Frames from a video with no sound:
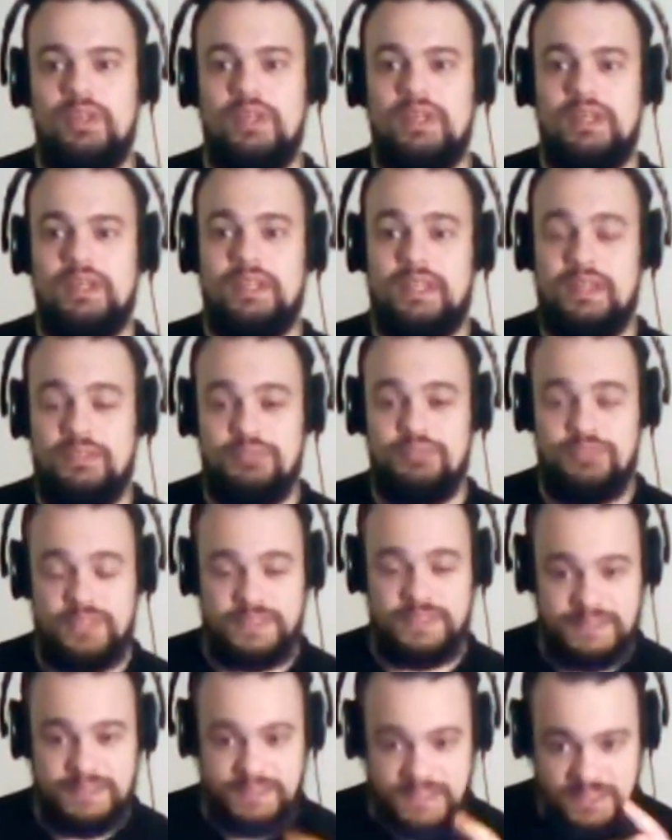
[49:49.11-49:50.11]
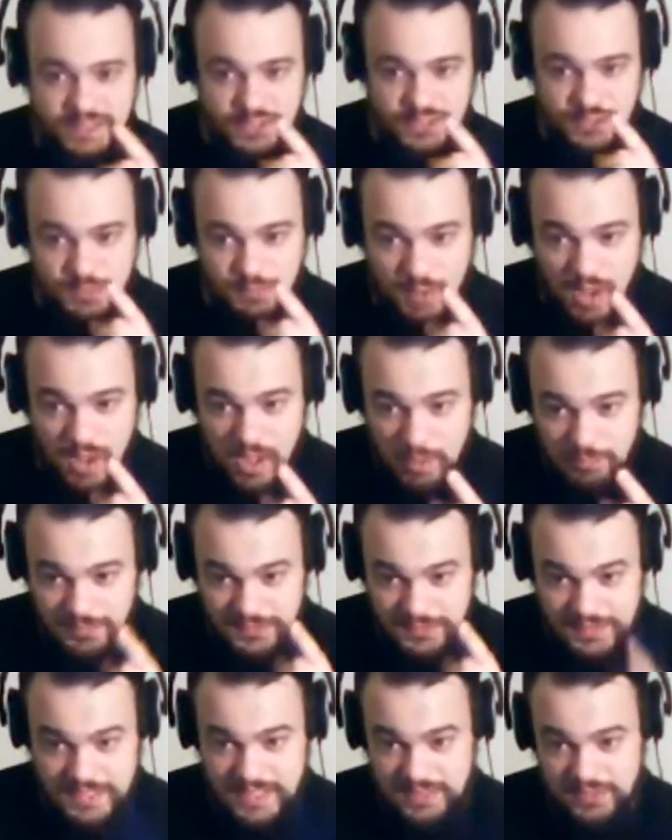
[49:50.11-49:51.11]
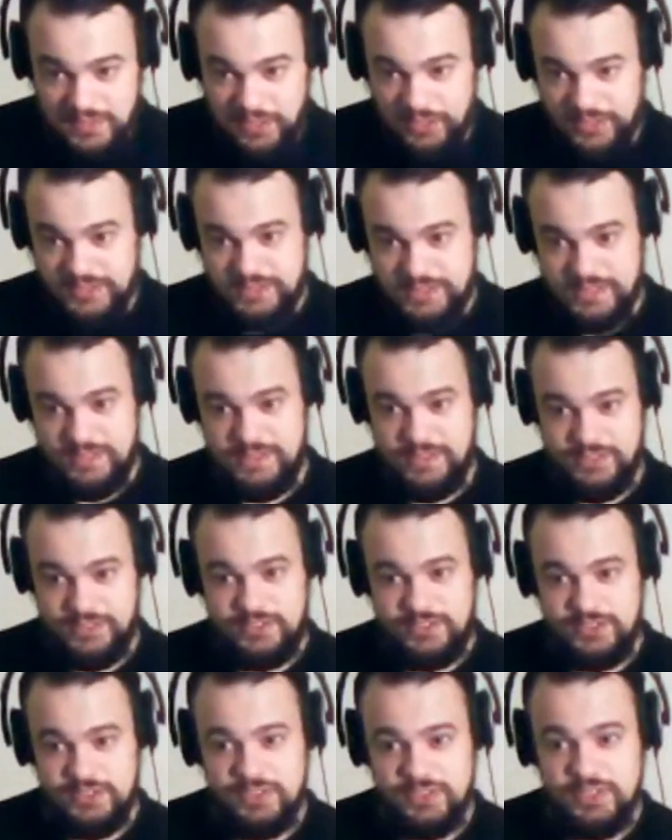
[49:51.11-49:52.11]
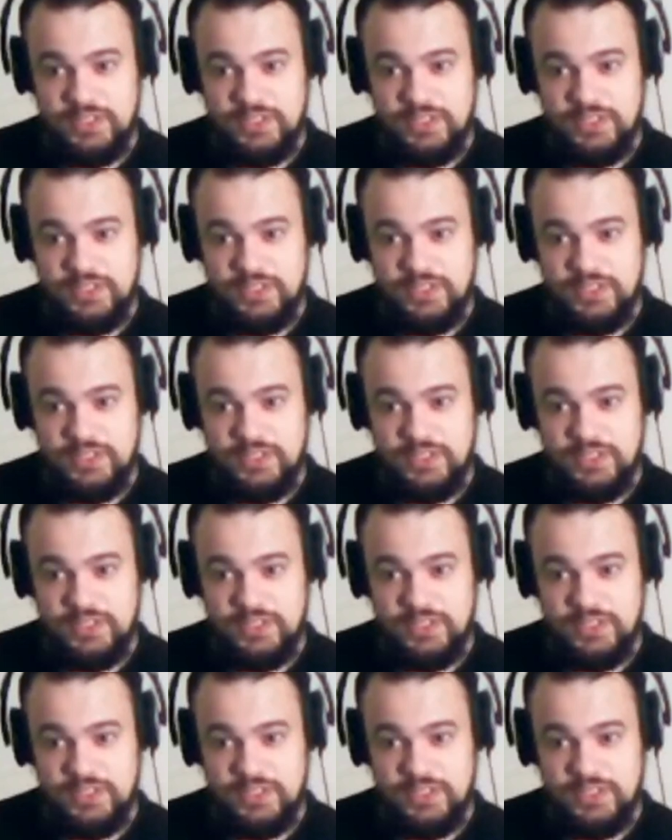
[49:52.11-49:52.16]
In Festissimam Deluxe Edition,